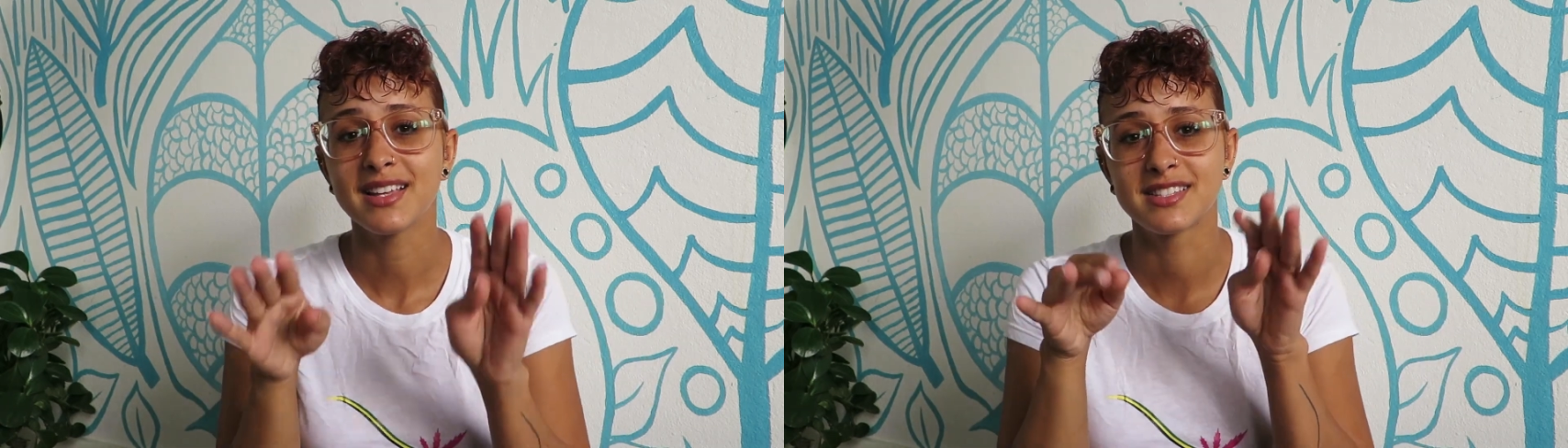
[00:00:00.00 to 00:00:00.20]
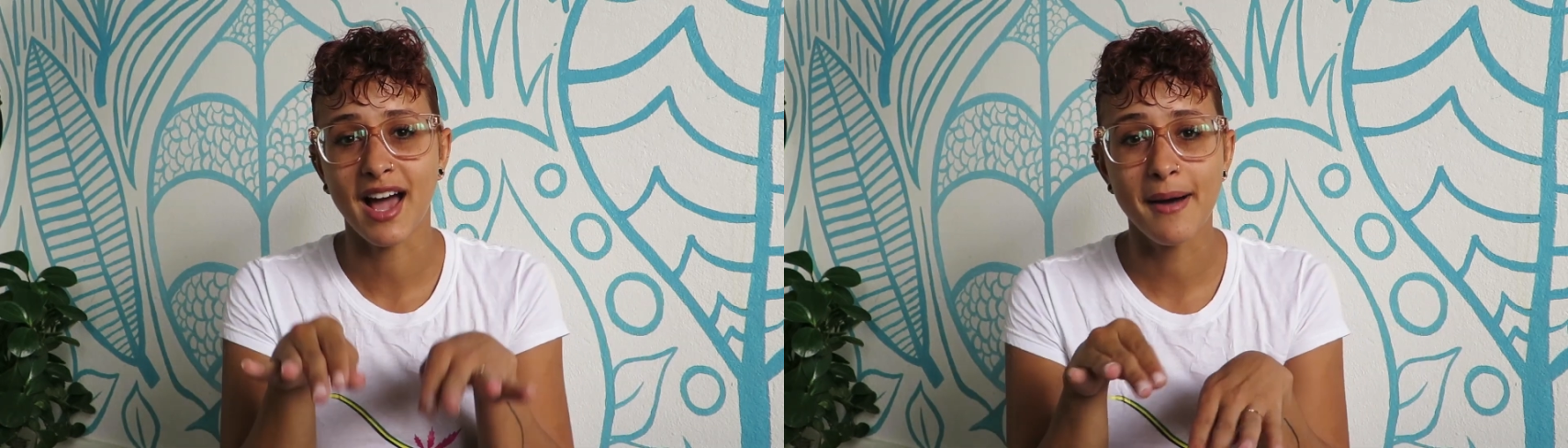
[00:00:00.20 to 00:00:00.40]

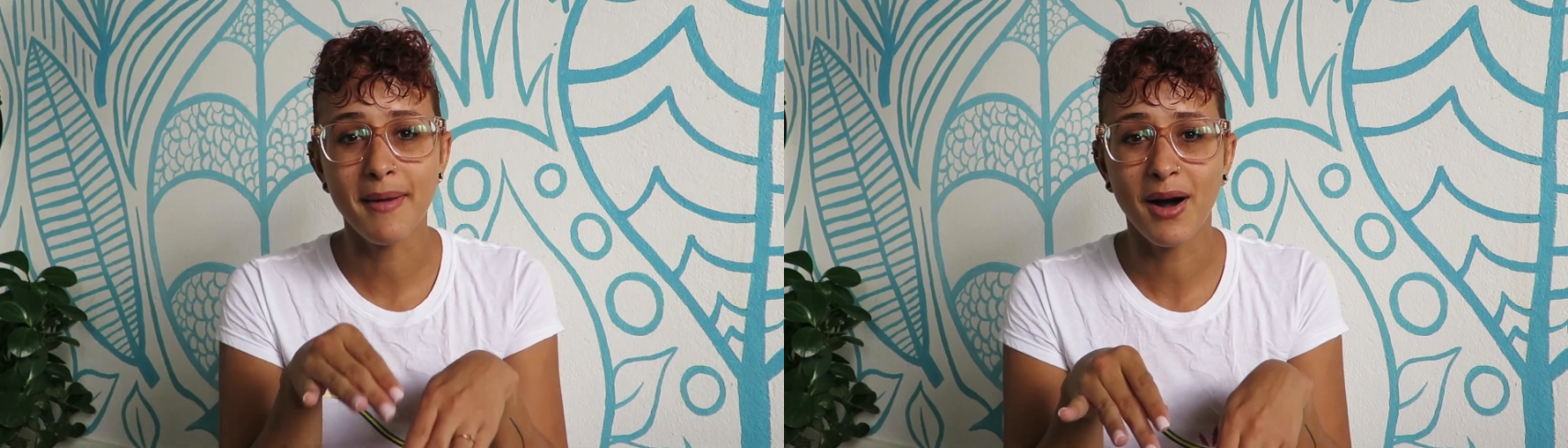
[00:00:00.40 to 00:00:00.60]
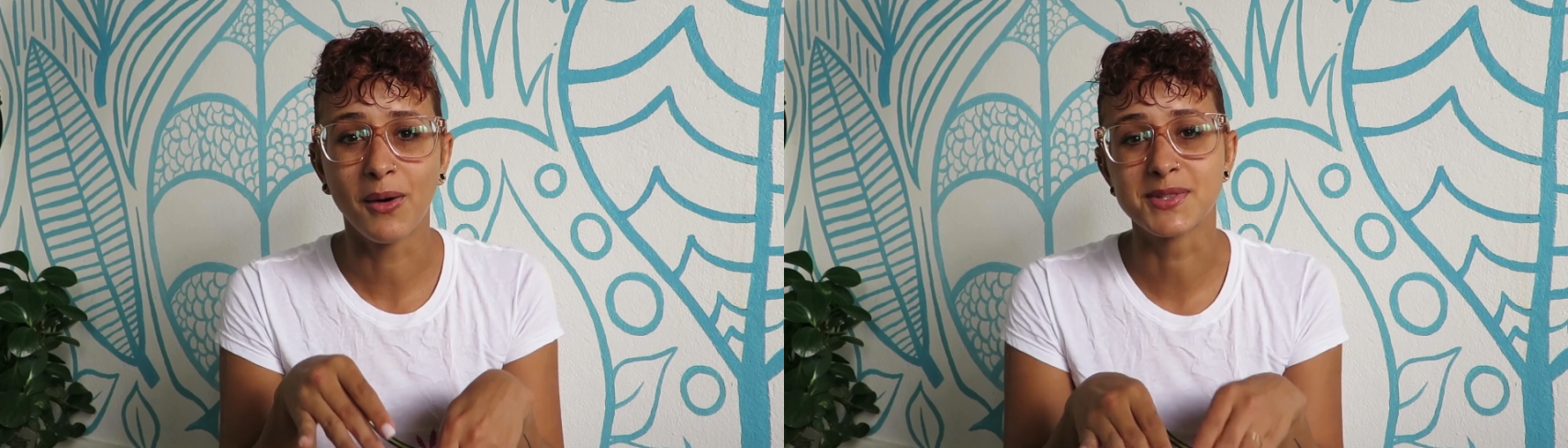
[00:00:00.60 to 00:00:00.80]
So at
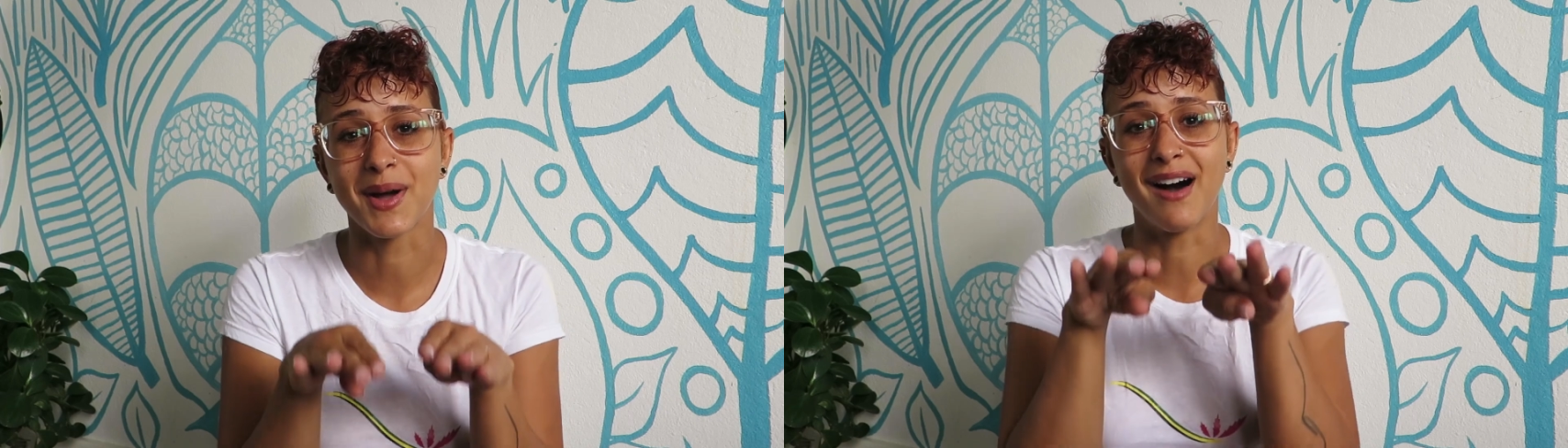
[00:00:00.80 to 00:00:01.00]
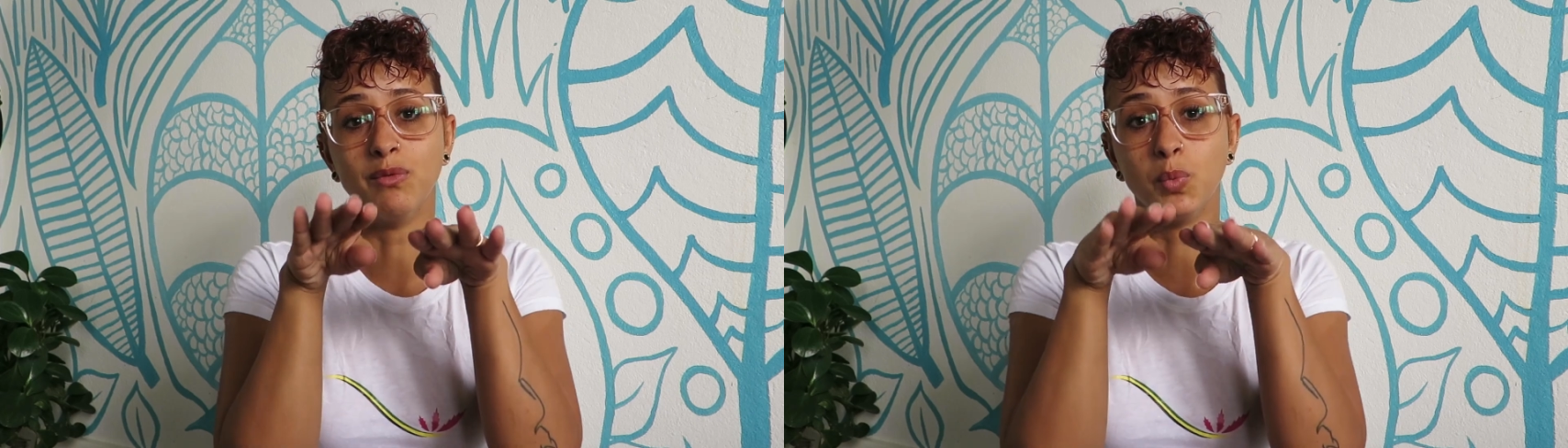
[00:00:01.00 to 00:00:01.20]
my house
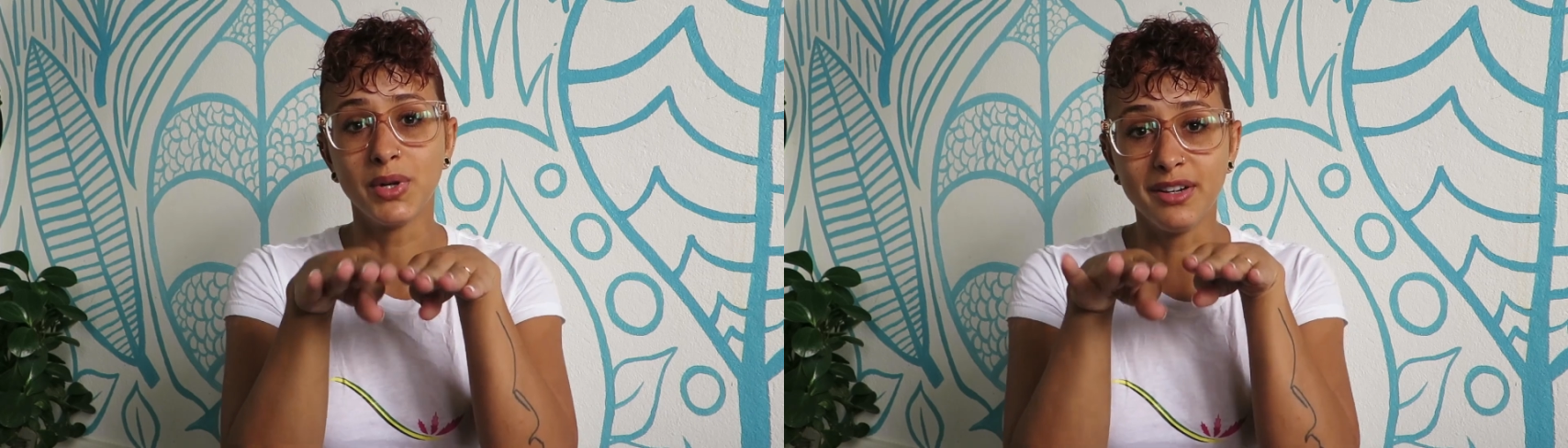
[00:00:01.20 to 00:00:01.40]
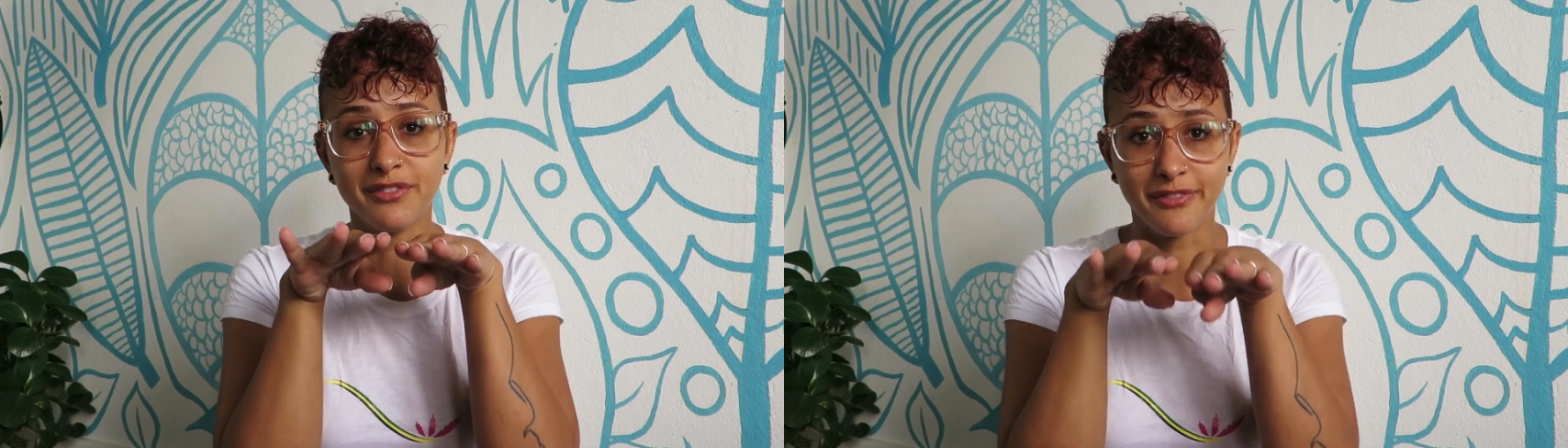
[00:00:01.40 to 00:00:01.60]
we have
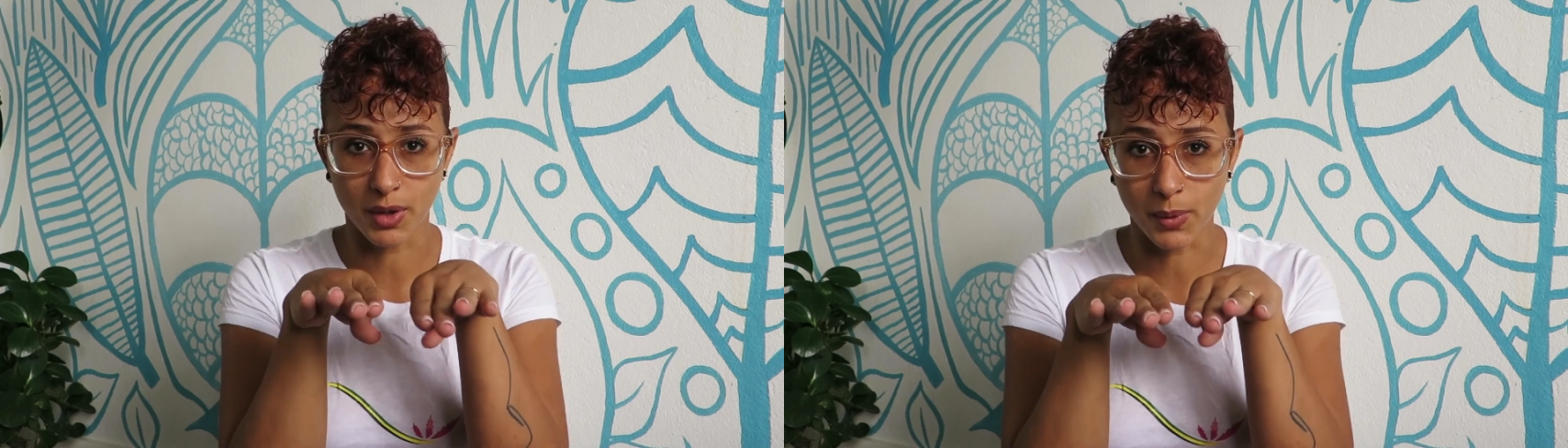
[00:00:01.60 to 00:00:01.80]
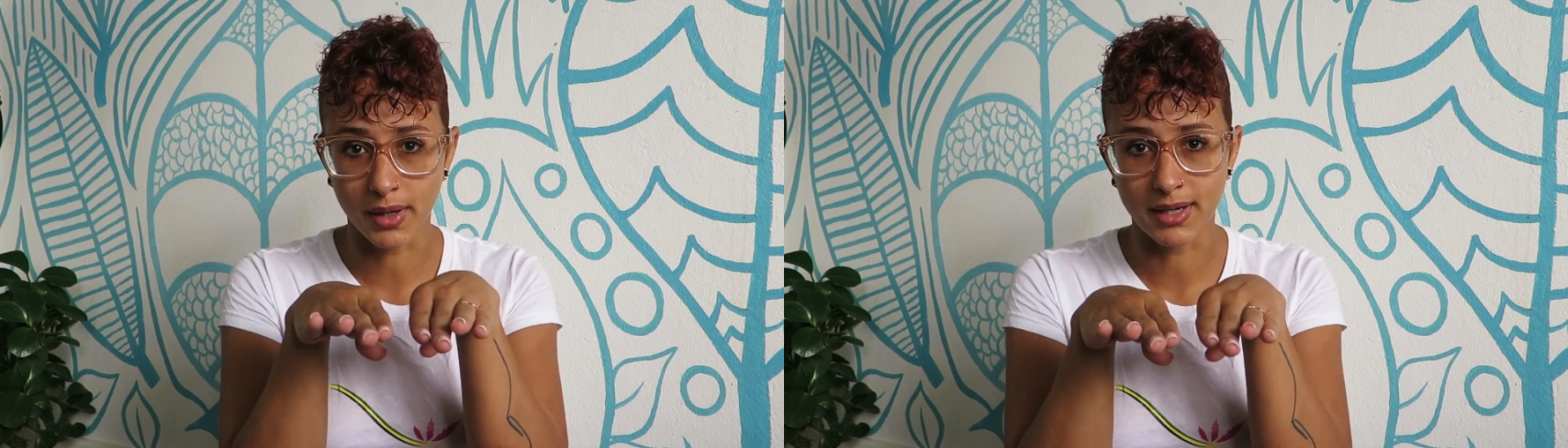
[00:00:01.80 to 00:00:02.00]
wooden
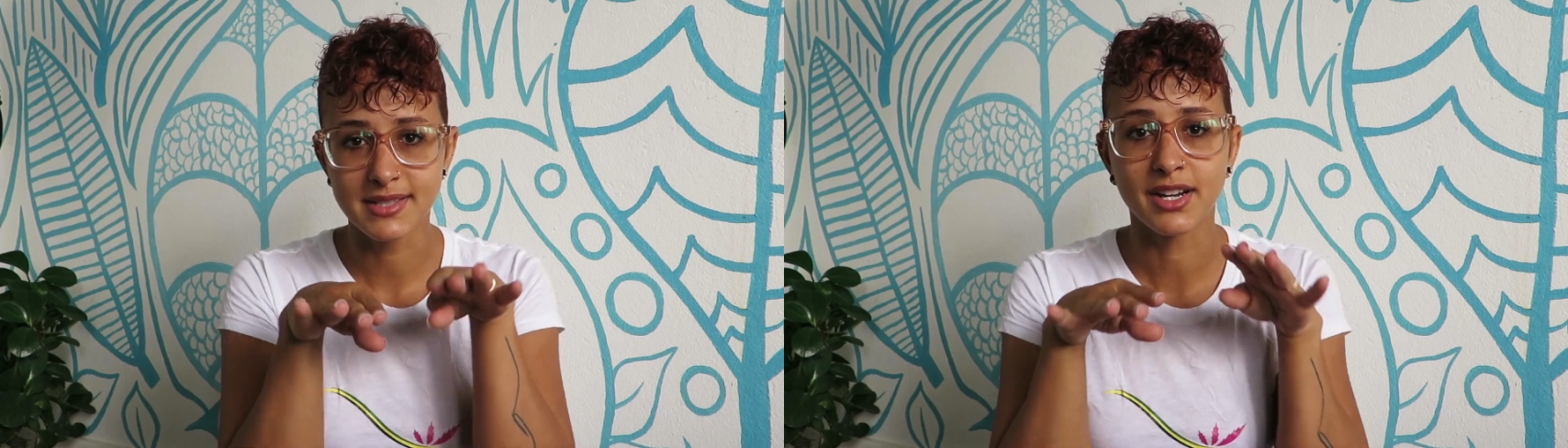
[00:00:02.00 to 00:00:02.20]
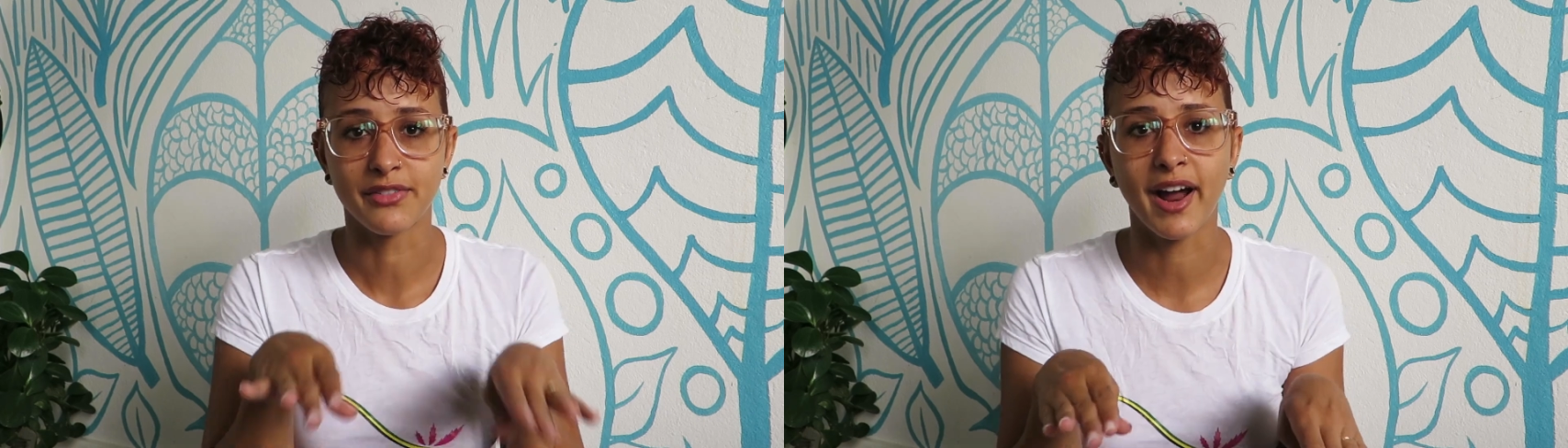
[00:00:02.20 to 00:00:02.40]

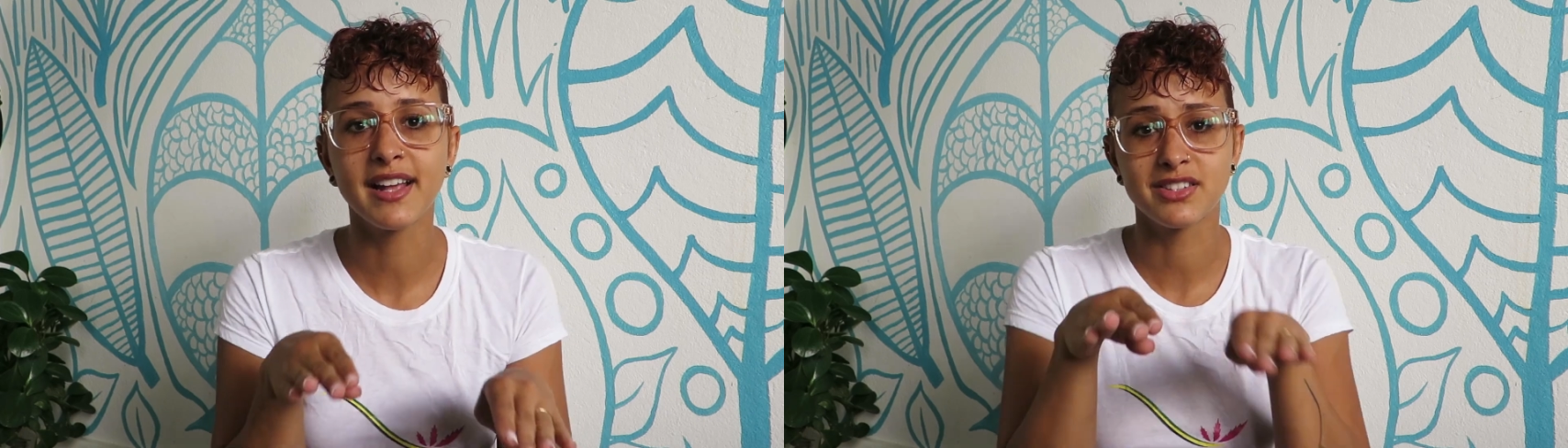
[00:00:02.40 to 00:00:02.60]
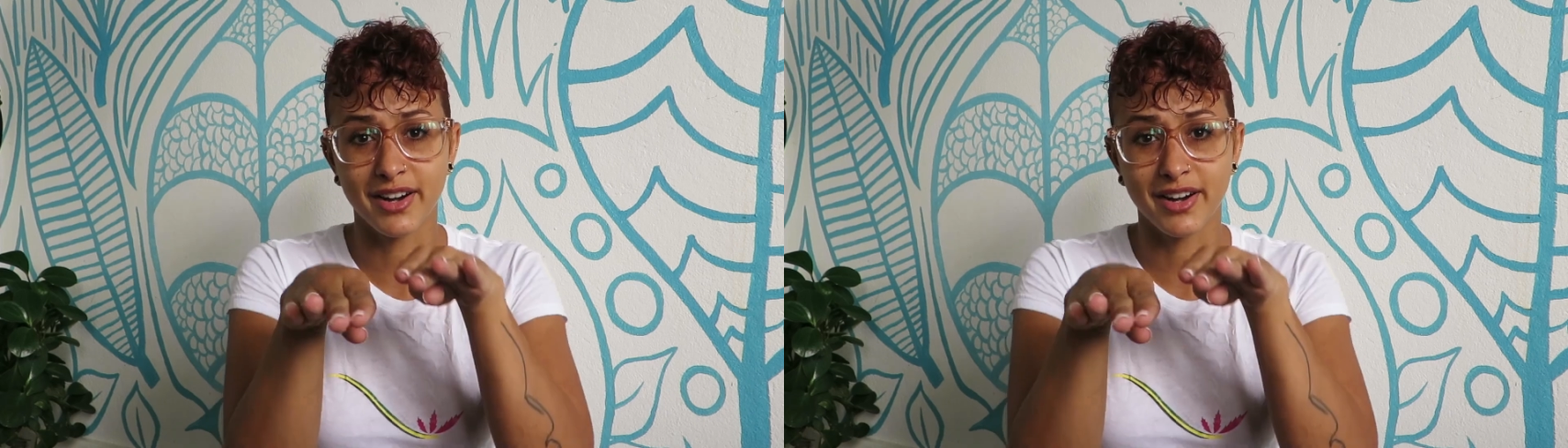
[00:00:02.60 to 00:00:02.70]
floors, right?